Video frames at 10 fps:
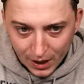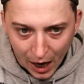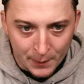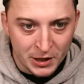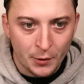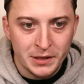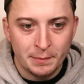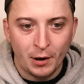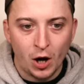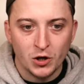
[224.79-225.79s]
And we know in the
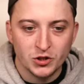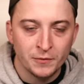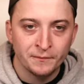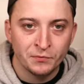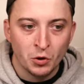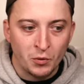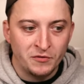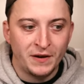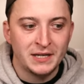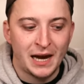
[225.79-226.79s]
past, when
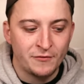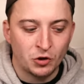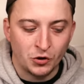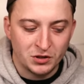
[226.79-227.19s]
things haven't gone